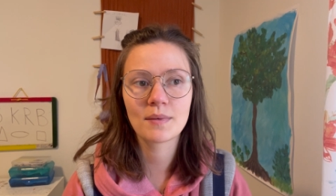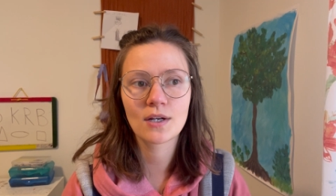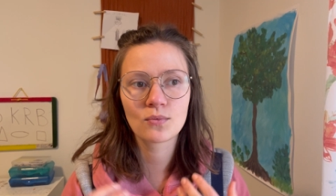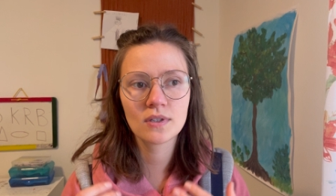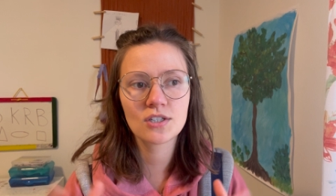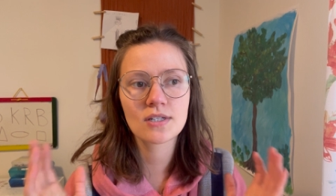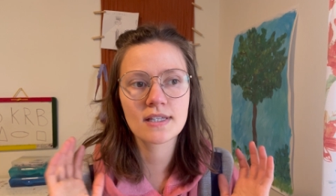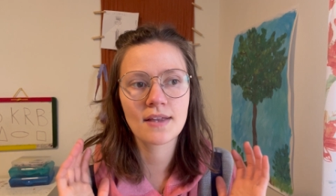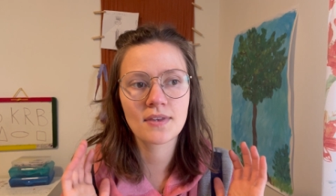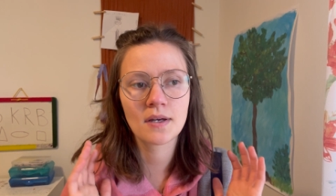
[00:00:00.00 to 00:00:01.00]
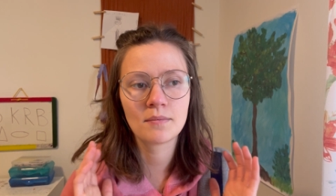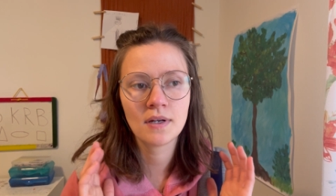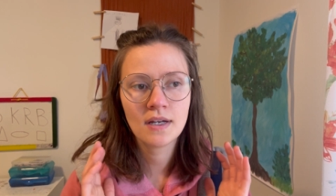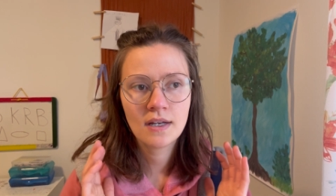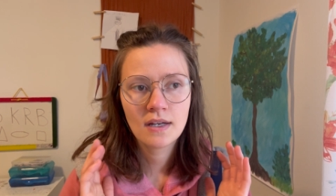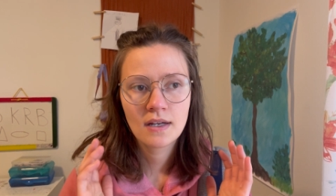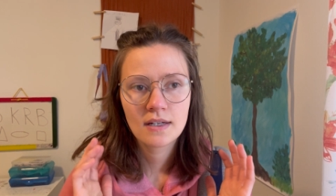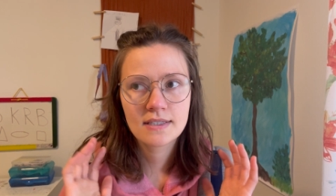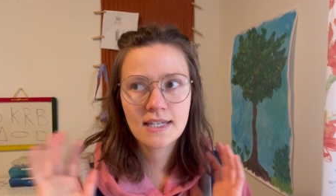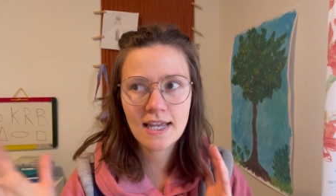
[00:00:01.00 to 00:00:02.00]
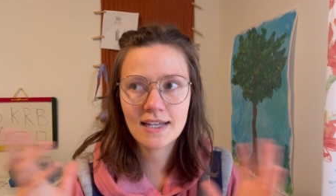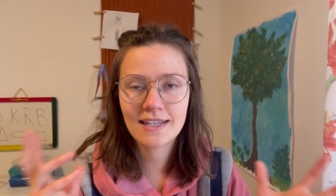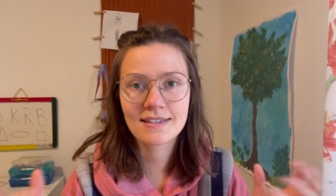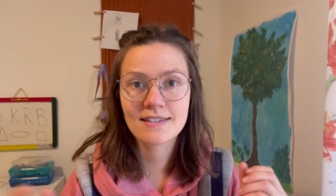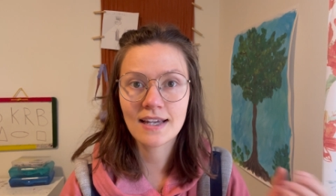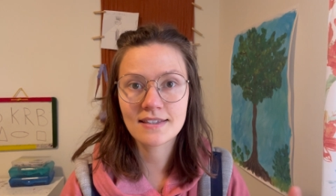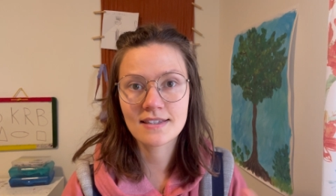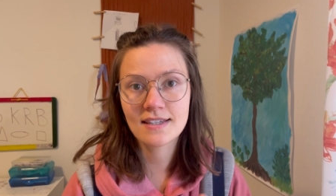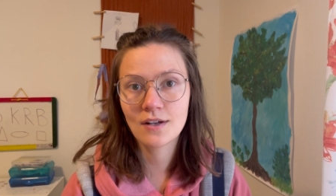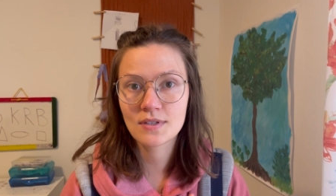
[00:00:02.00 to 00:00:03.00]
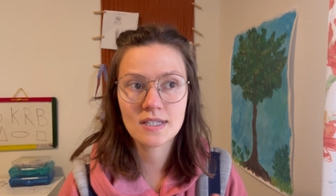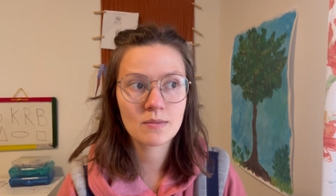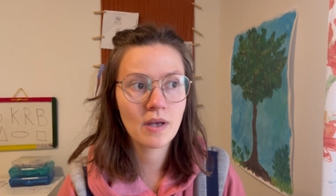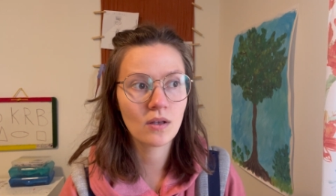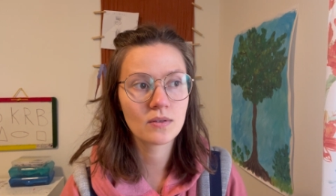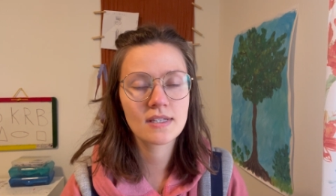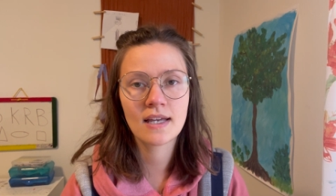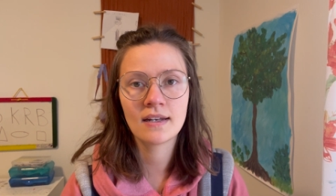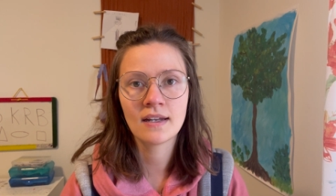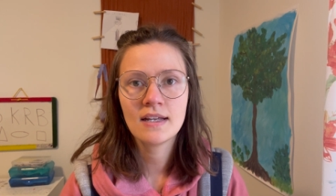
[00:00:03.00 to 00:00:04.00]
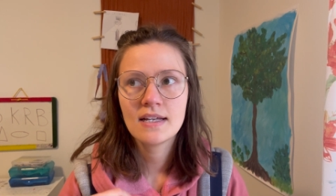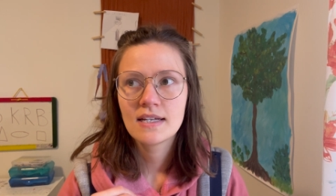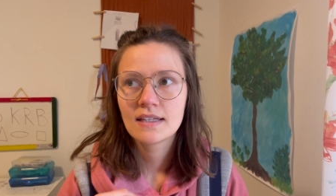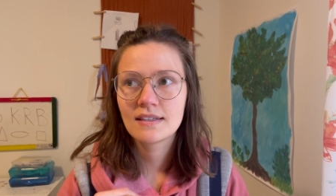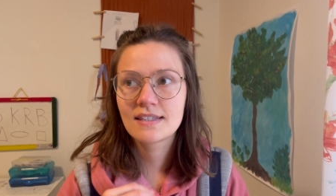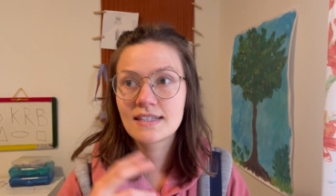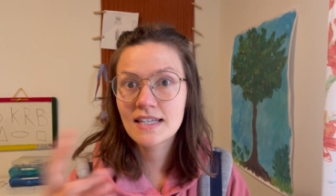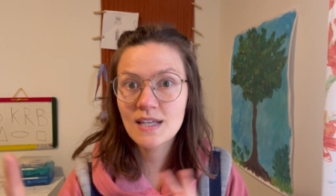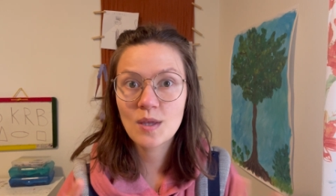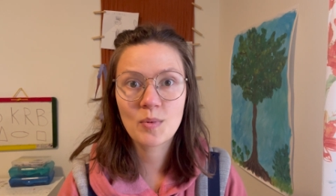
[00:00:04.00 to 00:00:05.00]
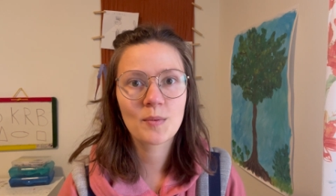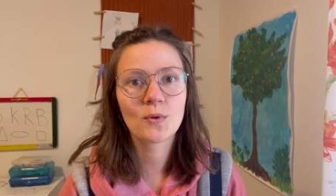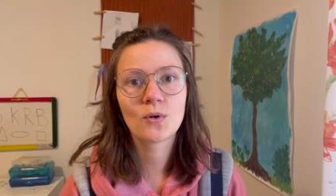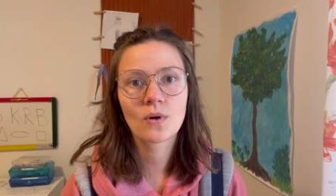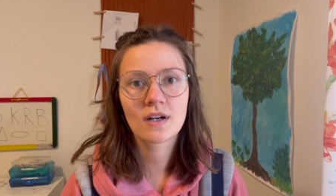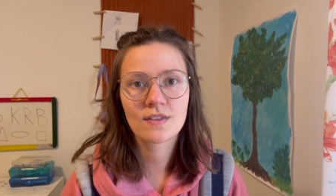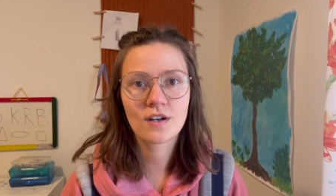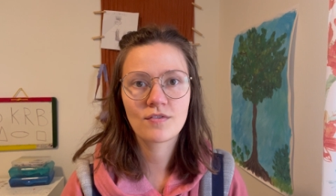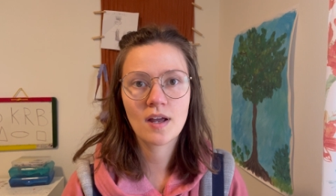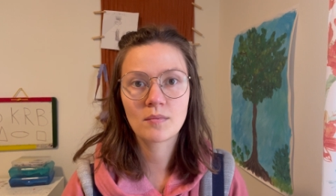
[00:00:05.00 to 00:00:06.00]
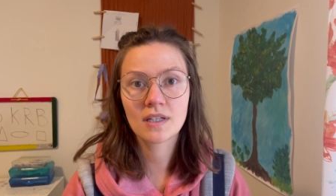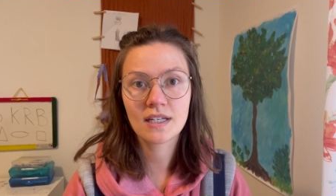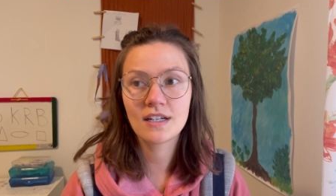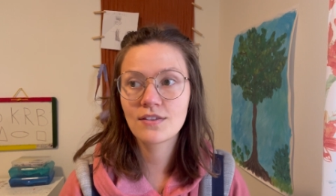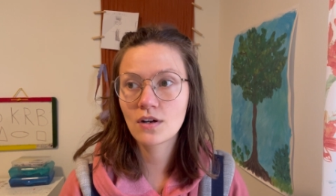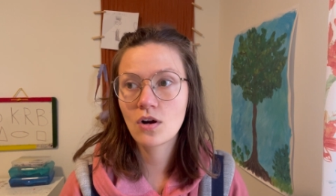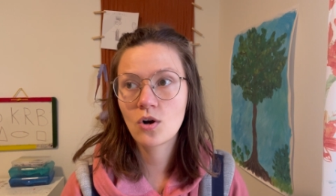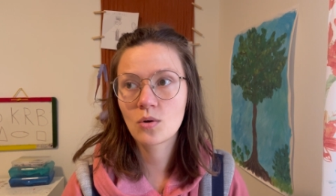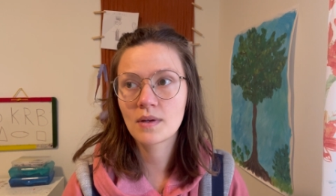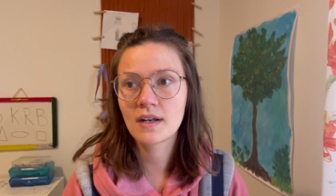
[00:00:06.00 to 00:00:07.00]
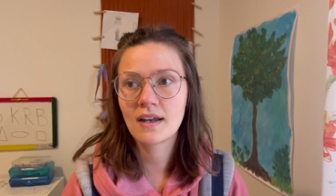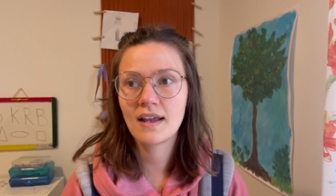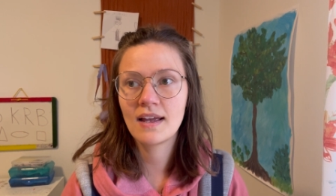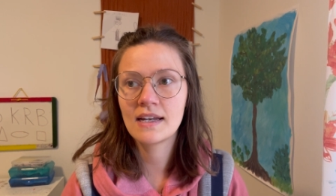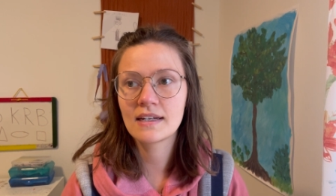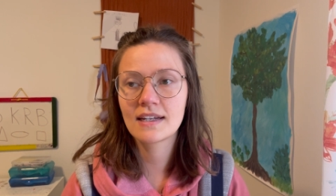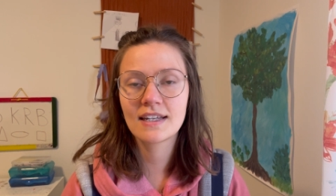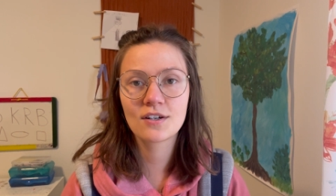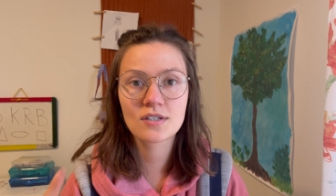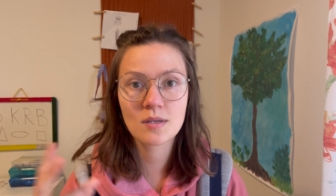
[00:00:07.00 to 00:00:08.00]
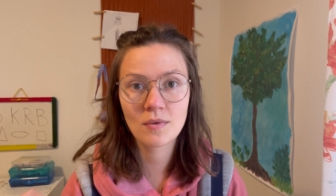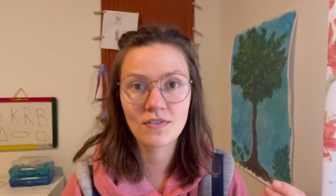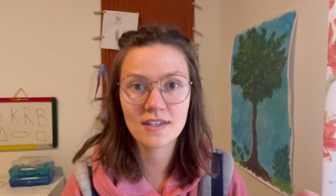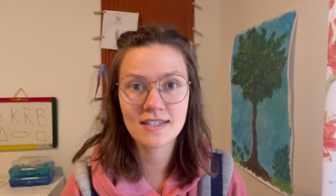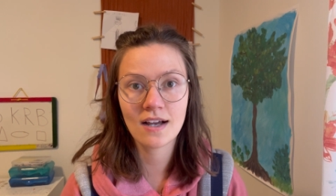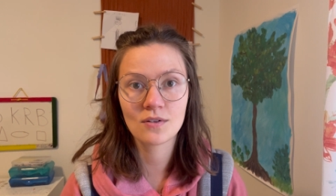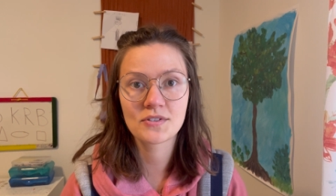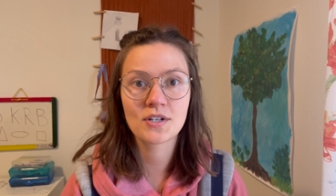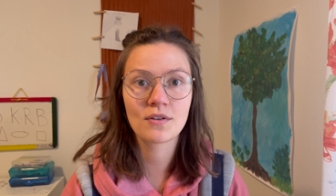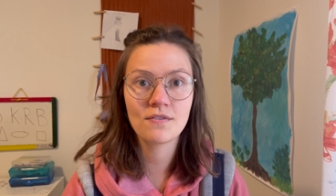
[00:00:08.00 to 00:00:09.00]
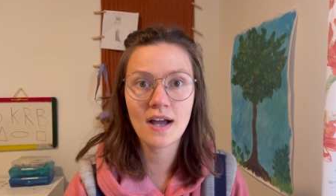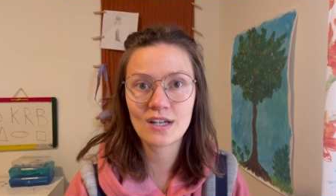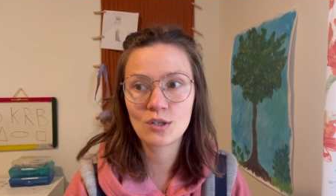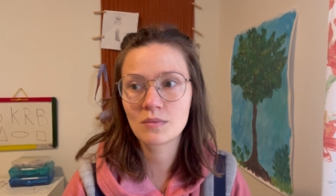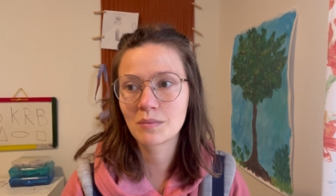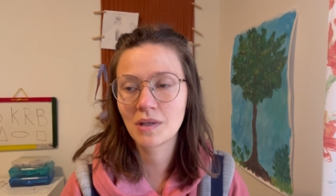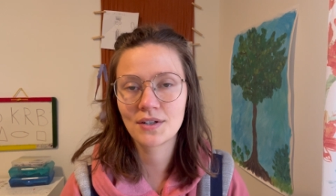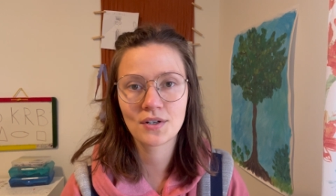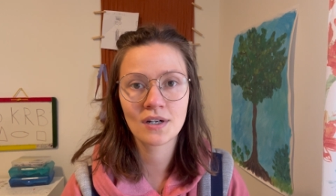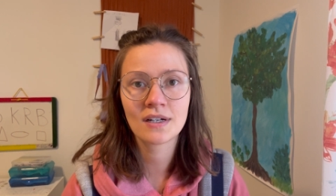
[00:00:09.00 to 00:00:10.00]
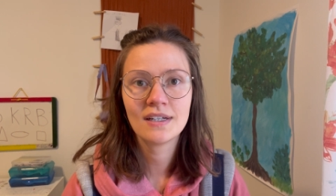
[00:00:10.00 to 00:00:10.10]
Like really just let them take in sights and sounds and smells and see the people who are in their family and in their home, and hear some of the sounds, you know, the vacuum, the blender,